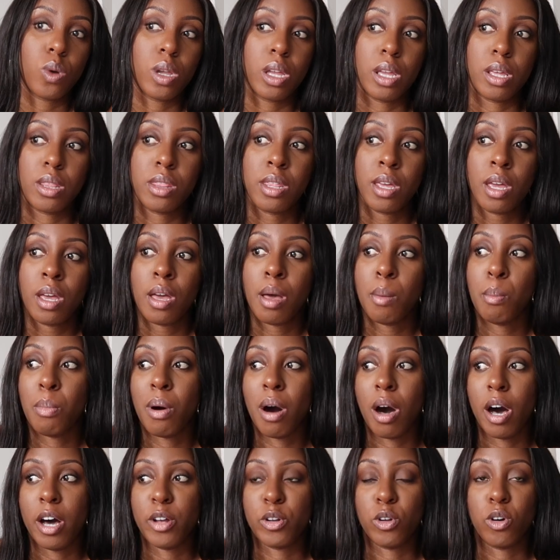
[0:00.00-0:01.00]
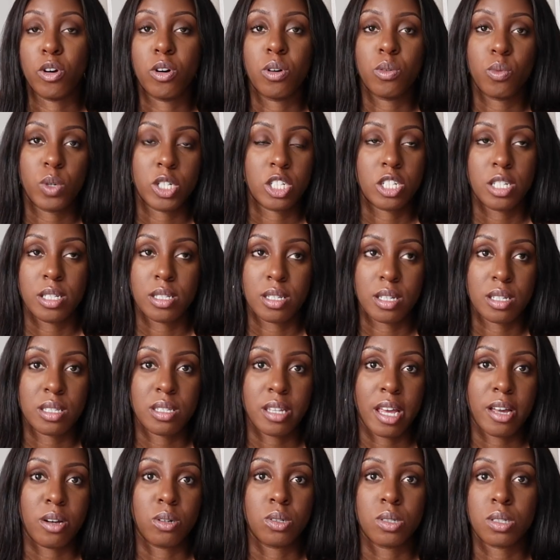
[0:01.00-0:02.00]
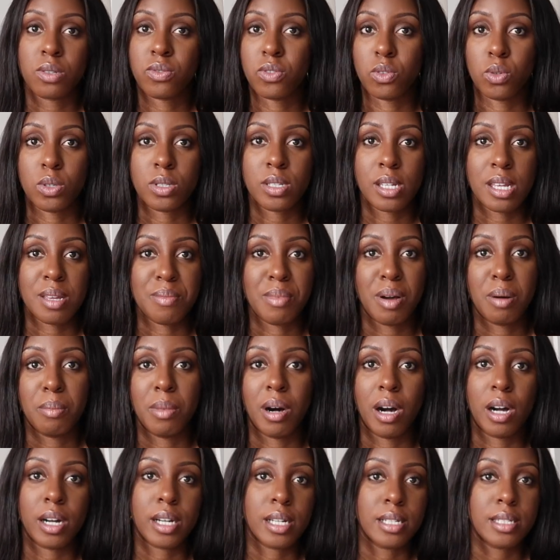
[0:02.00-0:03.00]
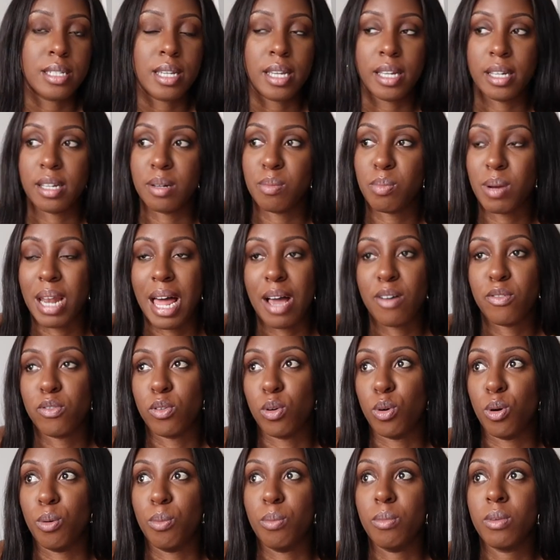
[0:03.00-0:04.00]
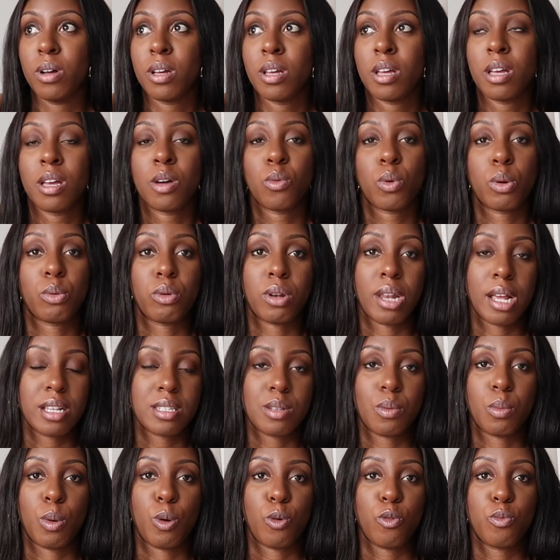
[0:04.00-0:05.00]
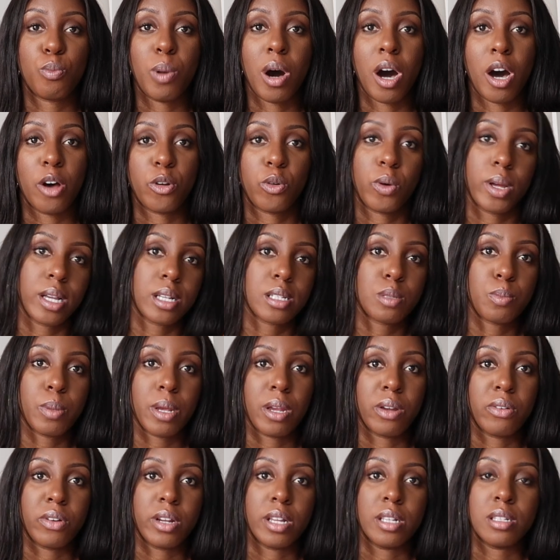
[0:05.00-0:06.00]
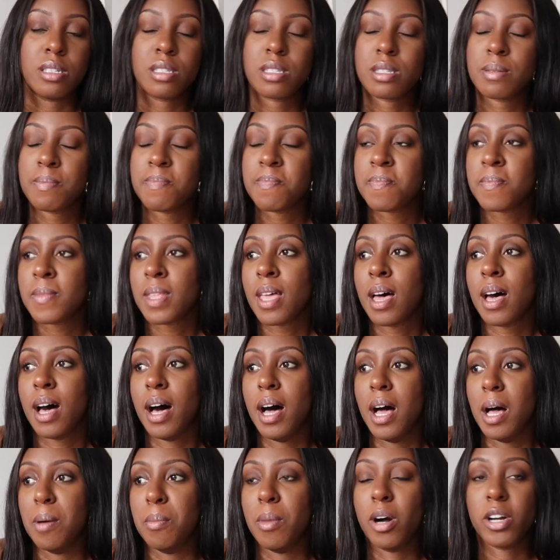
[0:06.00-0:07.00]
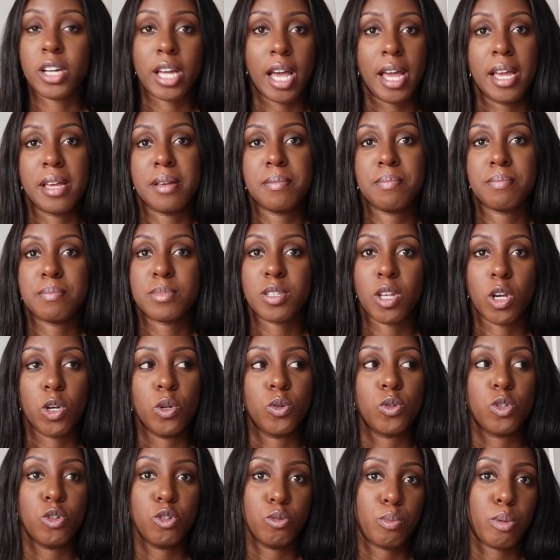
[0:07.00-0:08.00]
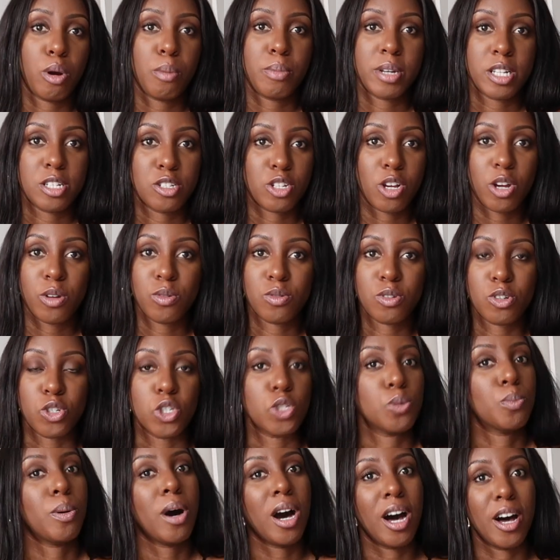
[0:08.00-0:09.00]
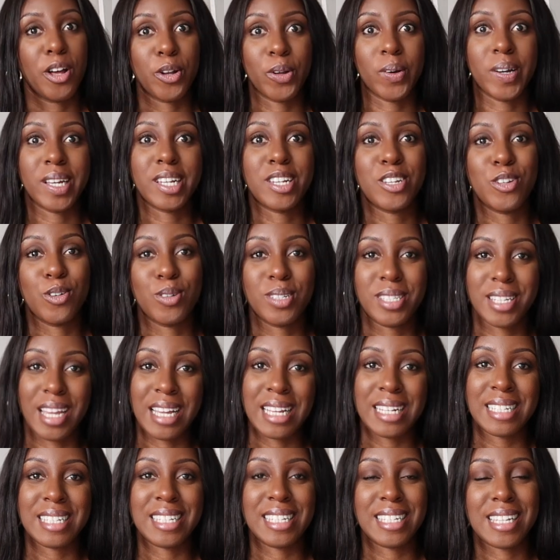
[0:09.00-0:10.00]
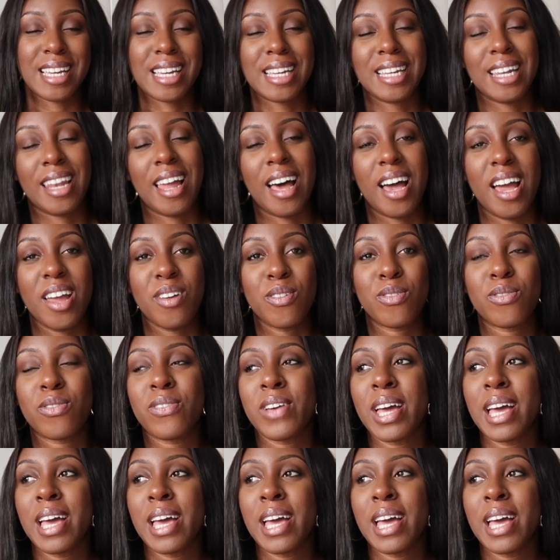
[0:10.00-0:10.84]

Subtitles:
with Pardot, which is a Salesforce email marketing platform. We would like someone with Pardot experience. Okay, so you probably don't use Pardot in your day-to-day life,